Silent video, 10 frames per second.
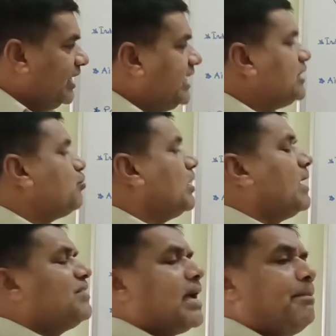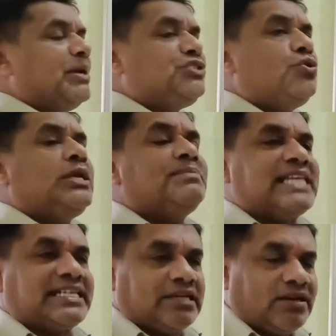It is one of the petroleum
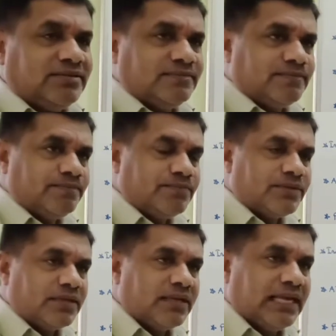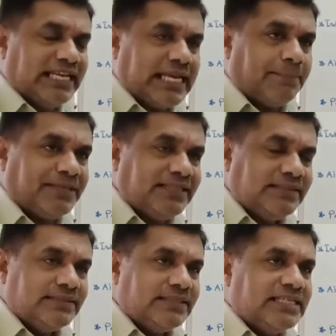sector helicopter
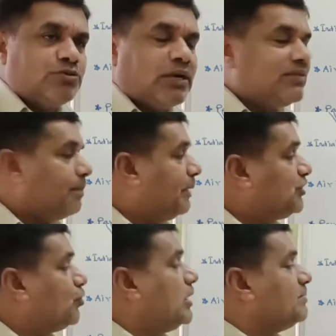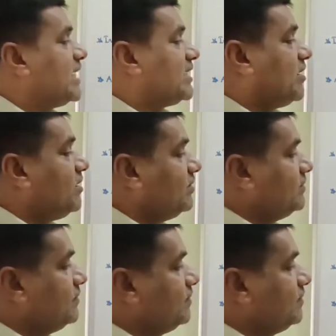is one of the petroleum sector.